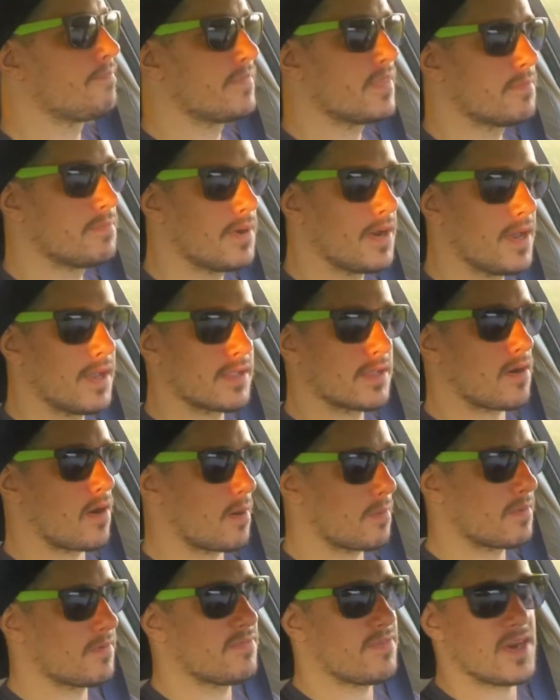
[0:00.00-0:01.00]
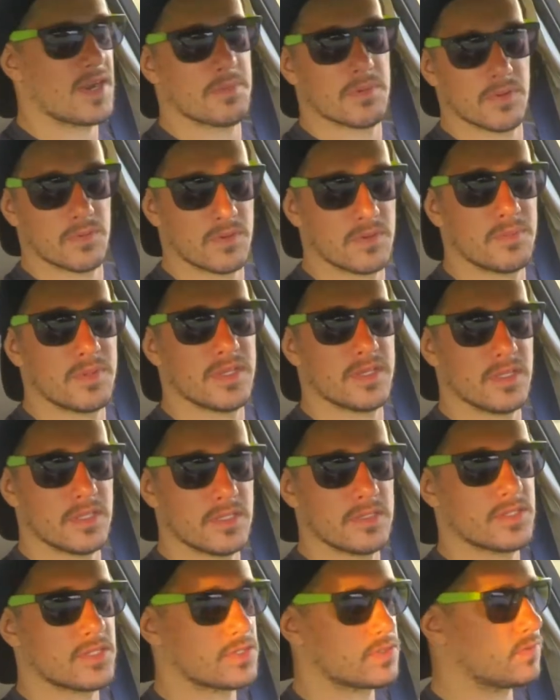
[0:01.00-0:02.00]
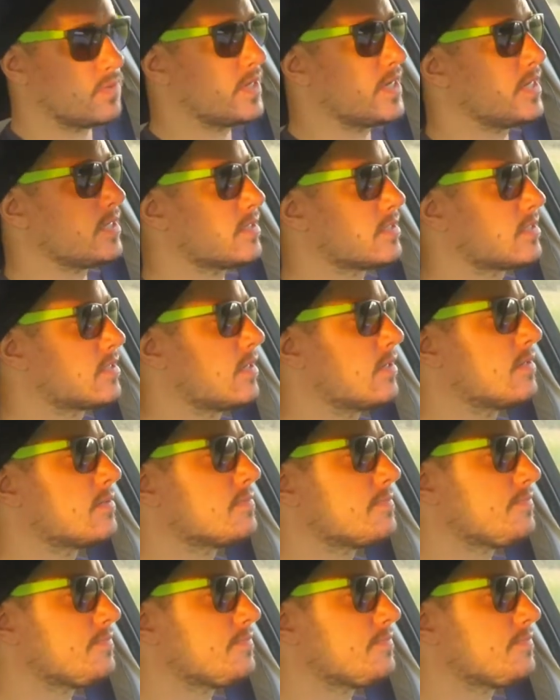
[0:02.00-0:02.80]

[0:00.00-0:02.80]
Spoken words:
But carbon fiber would be sweet. So